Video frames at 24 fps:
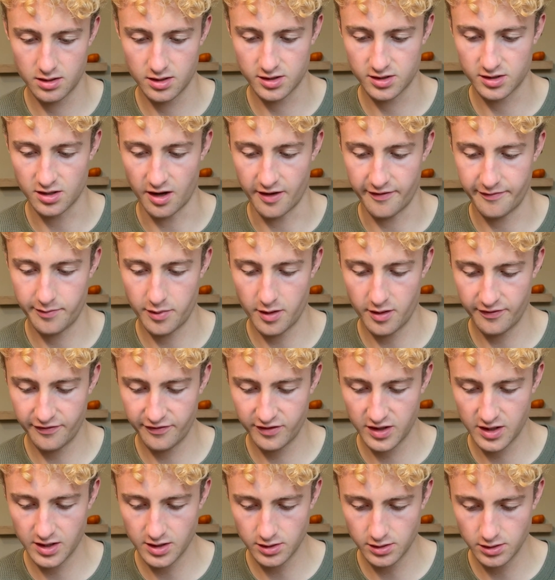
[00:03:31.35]
softball
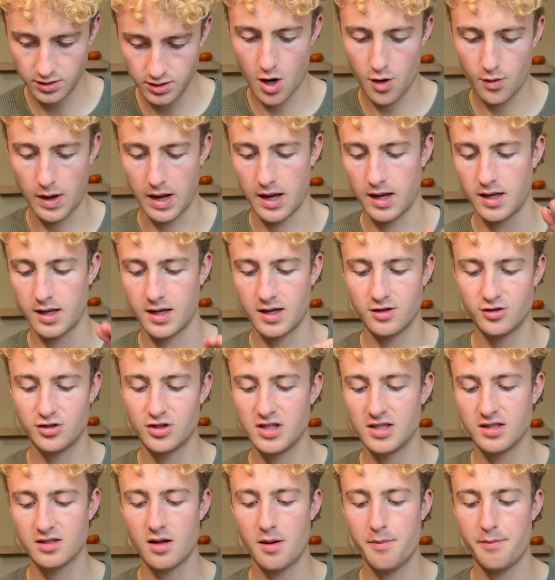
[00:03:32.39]
field. Okay, here
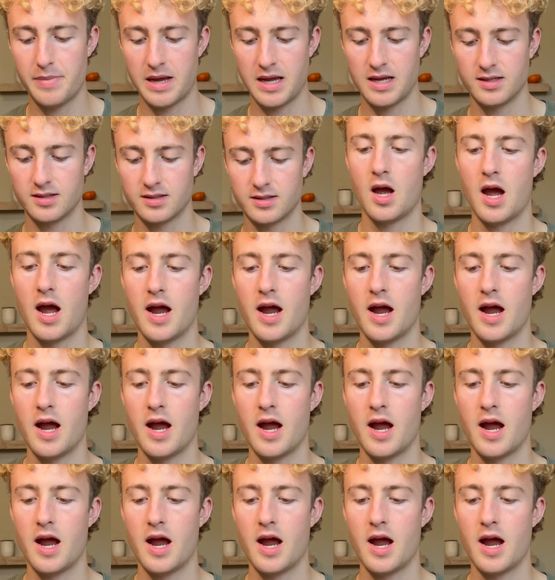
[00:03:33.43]
she is on base.